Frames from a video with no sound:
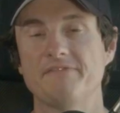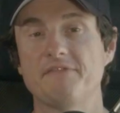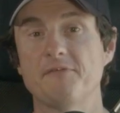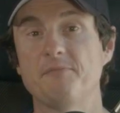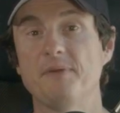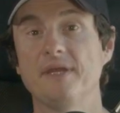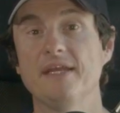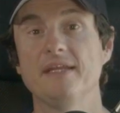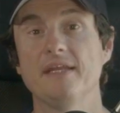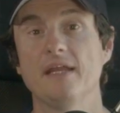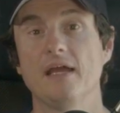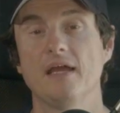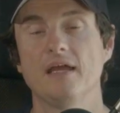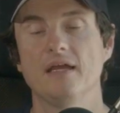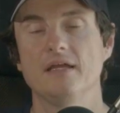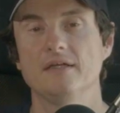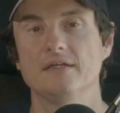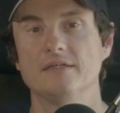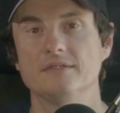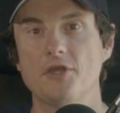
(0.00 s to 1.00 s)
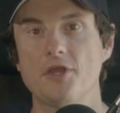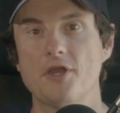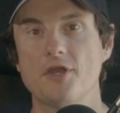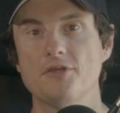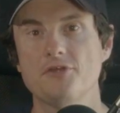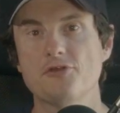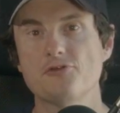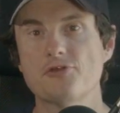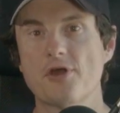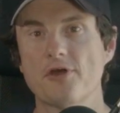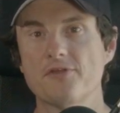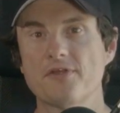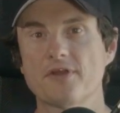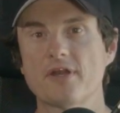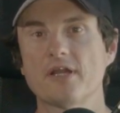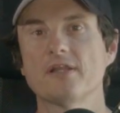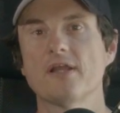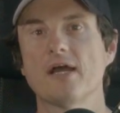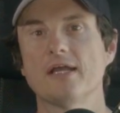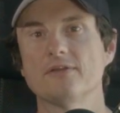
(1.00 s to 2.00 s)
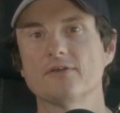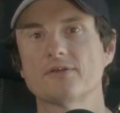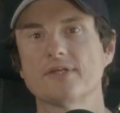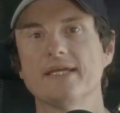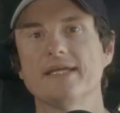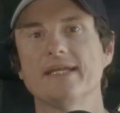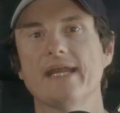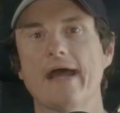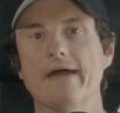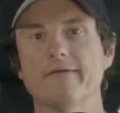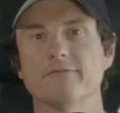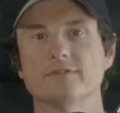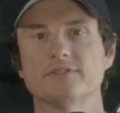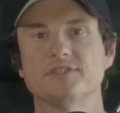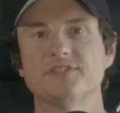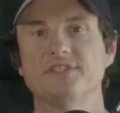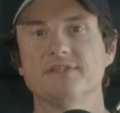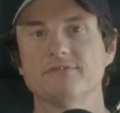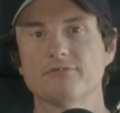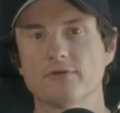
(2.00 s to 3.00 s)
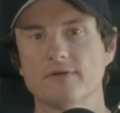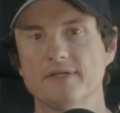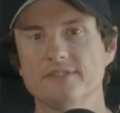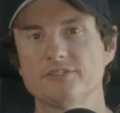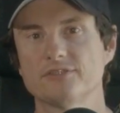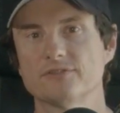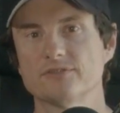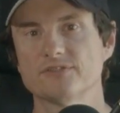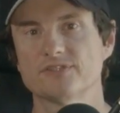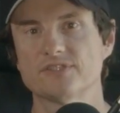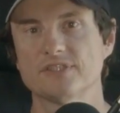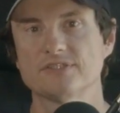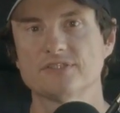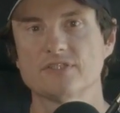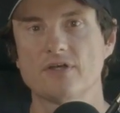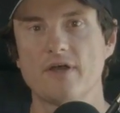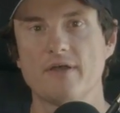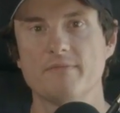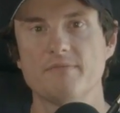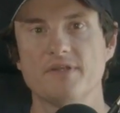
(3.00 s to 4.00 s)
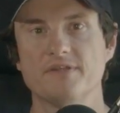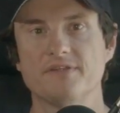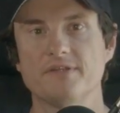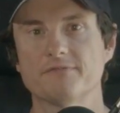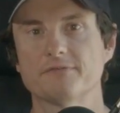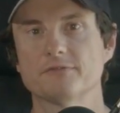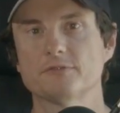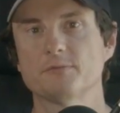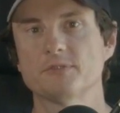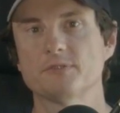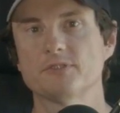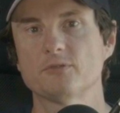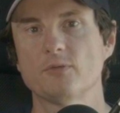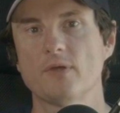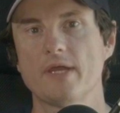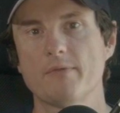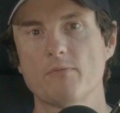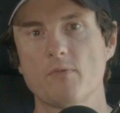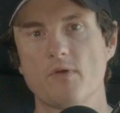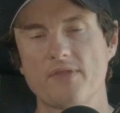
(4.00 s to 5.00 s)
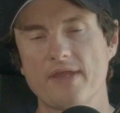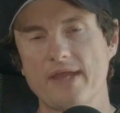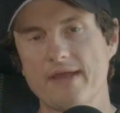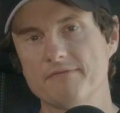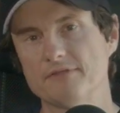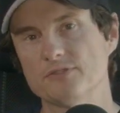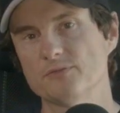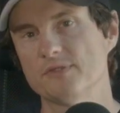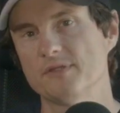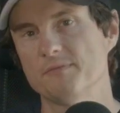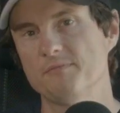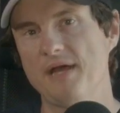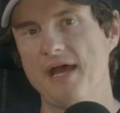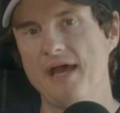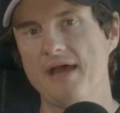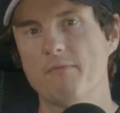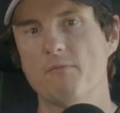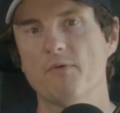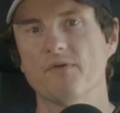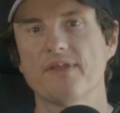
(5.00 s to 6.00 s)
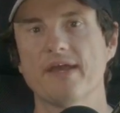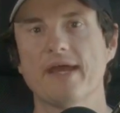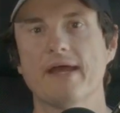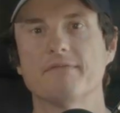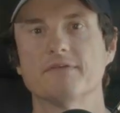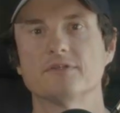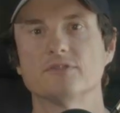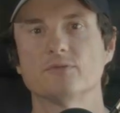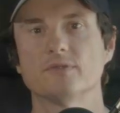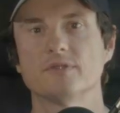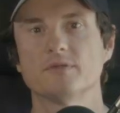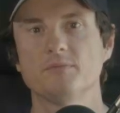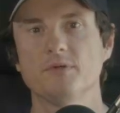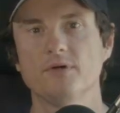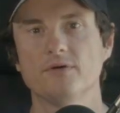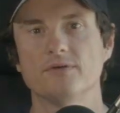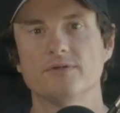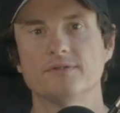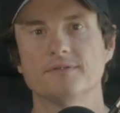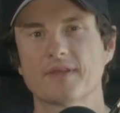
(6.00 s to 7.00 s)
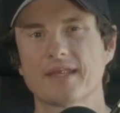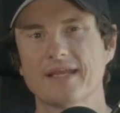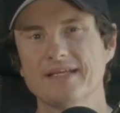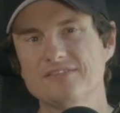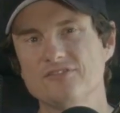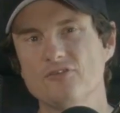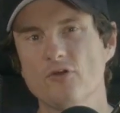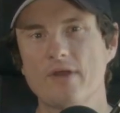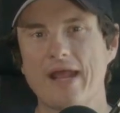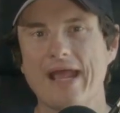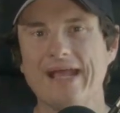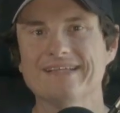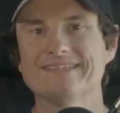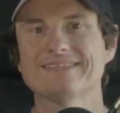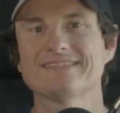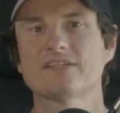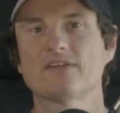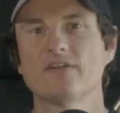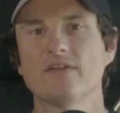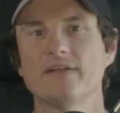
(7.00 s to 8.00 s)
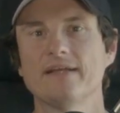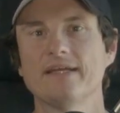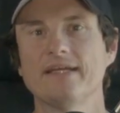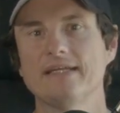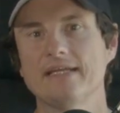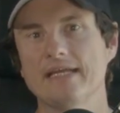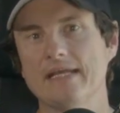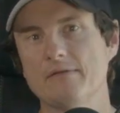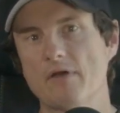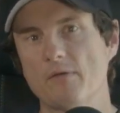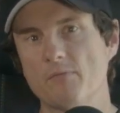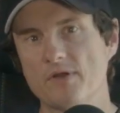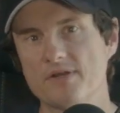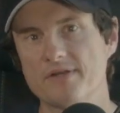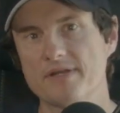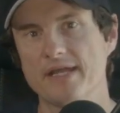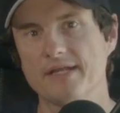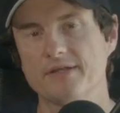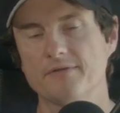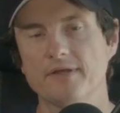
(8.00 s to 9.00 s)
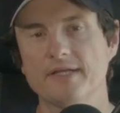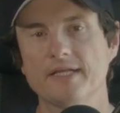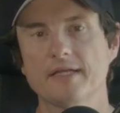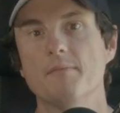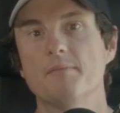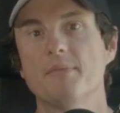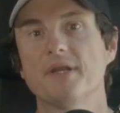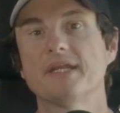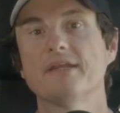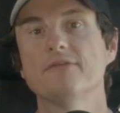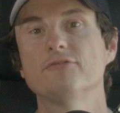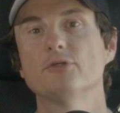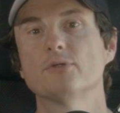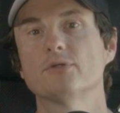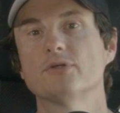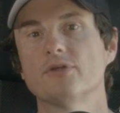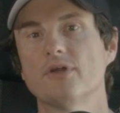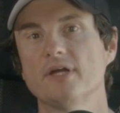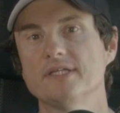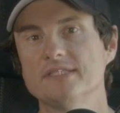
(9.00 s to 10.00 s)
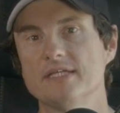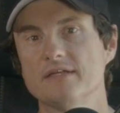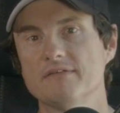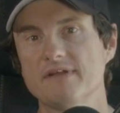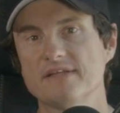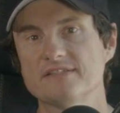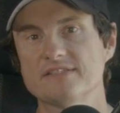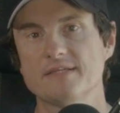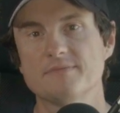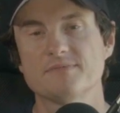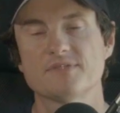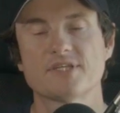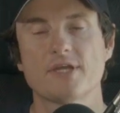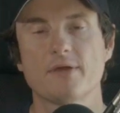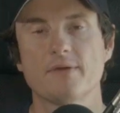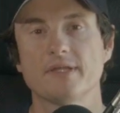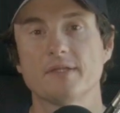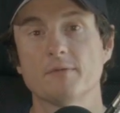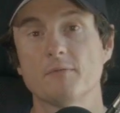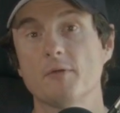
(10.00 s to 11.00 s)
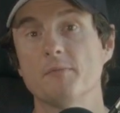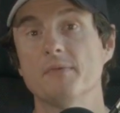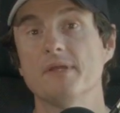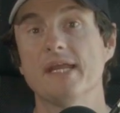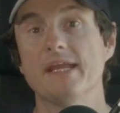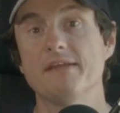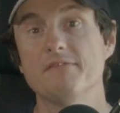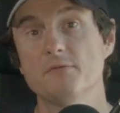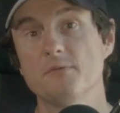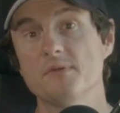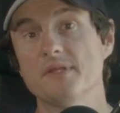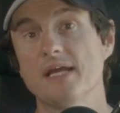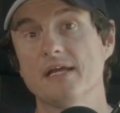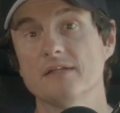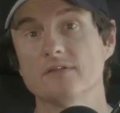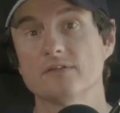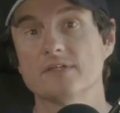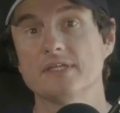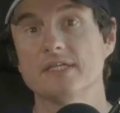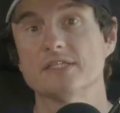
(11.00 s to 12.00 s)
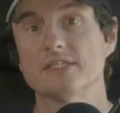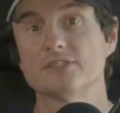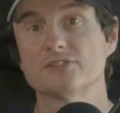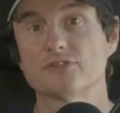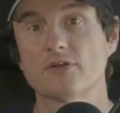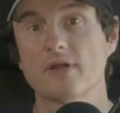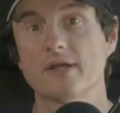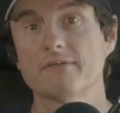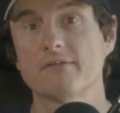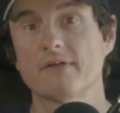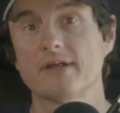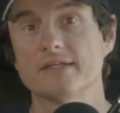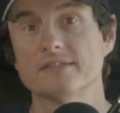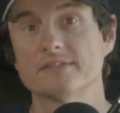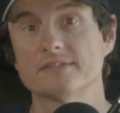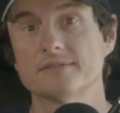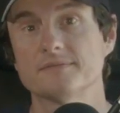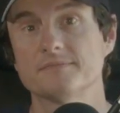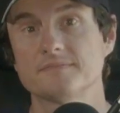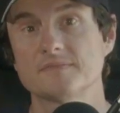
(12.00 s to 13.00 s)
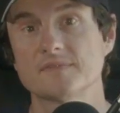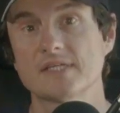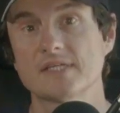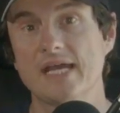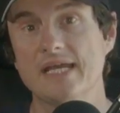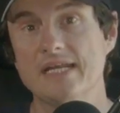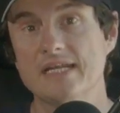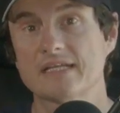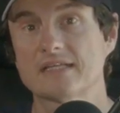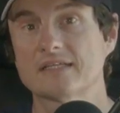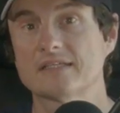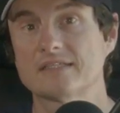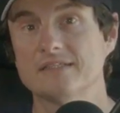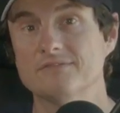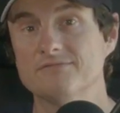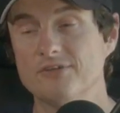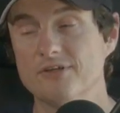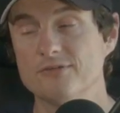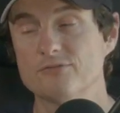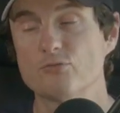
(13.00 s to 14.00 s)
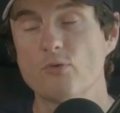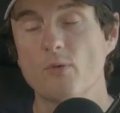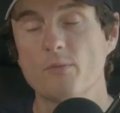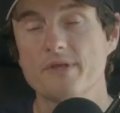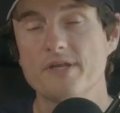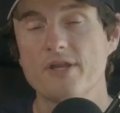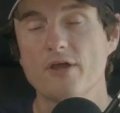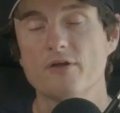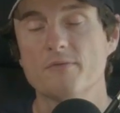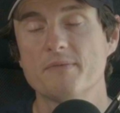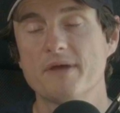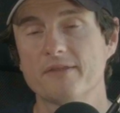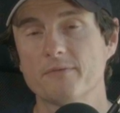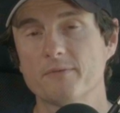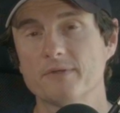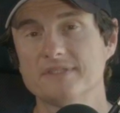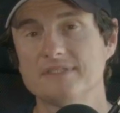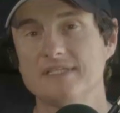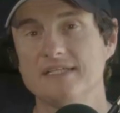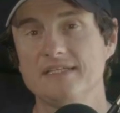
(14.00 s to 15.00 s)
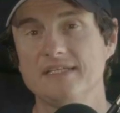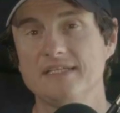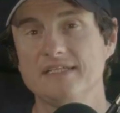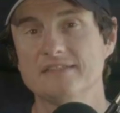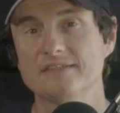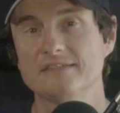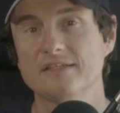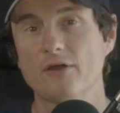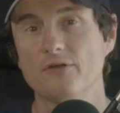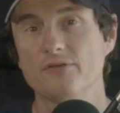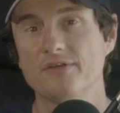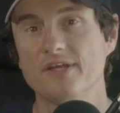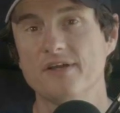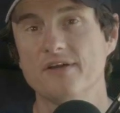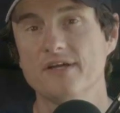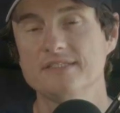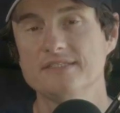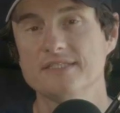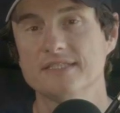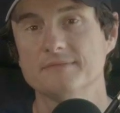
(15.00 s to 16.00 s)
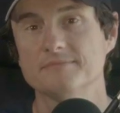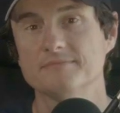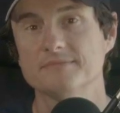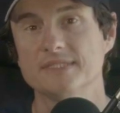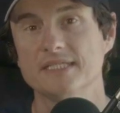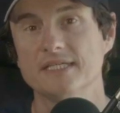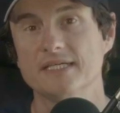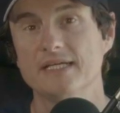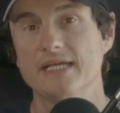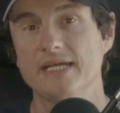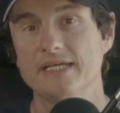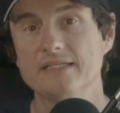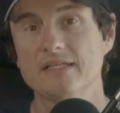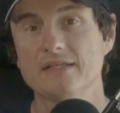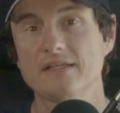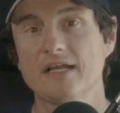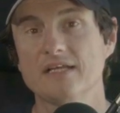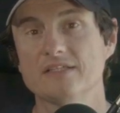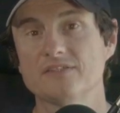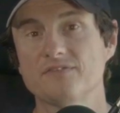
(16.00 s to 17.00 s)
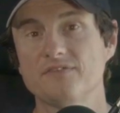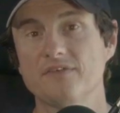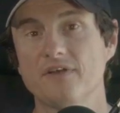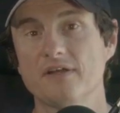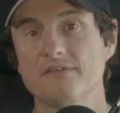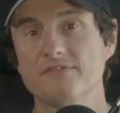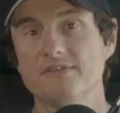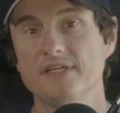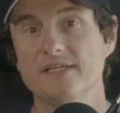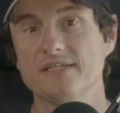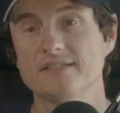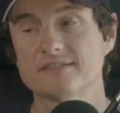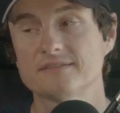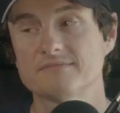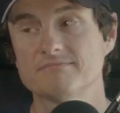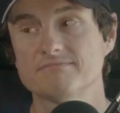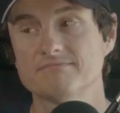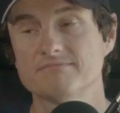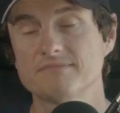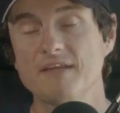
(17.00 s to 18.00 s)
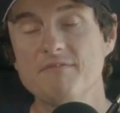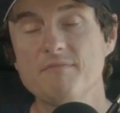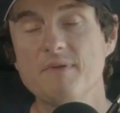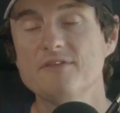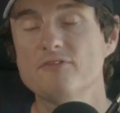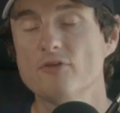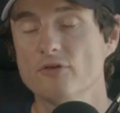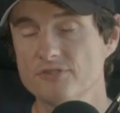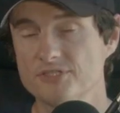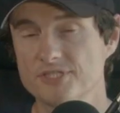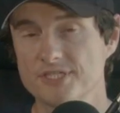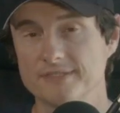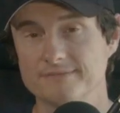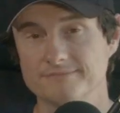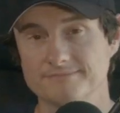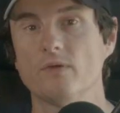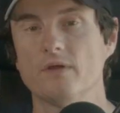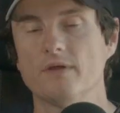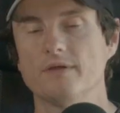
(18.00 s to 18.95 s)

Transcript: If you've been, you'll know that I like looking at average differentials at time, the difference between what they average with the bat and what they average with the ball. It's not as clean in one-day cricket, but it gives you a good idea of how teams are going at the moment, even without looking at strike rates. And it confirms what we know about the West Indian ODI team. In the last 5 years, they've been dog shit.